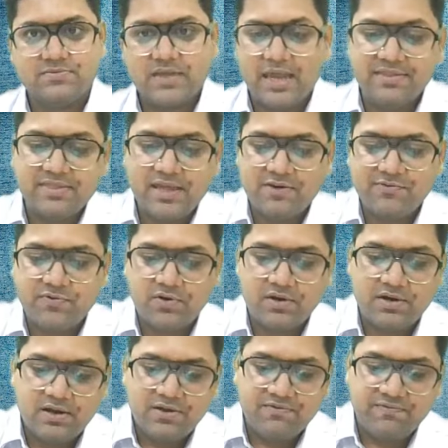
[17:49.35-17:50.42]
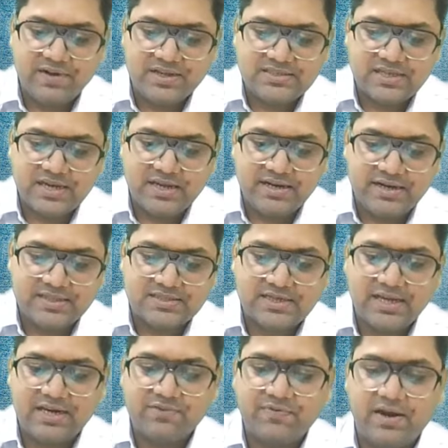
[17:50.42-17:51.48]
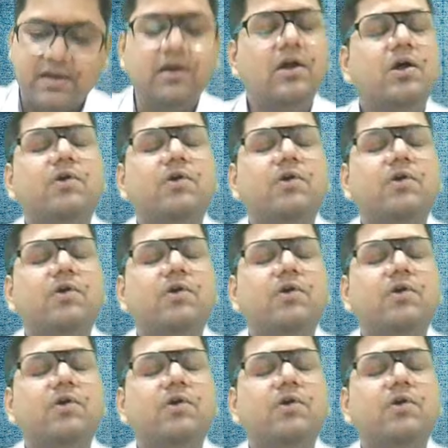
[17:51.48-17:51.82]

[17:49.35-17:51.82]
And therefore, once again it is clarified,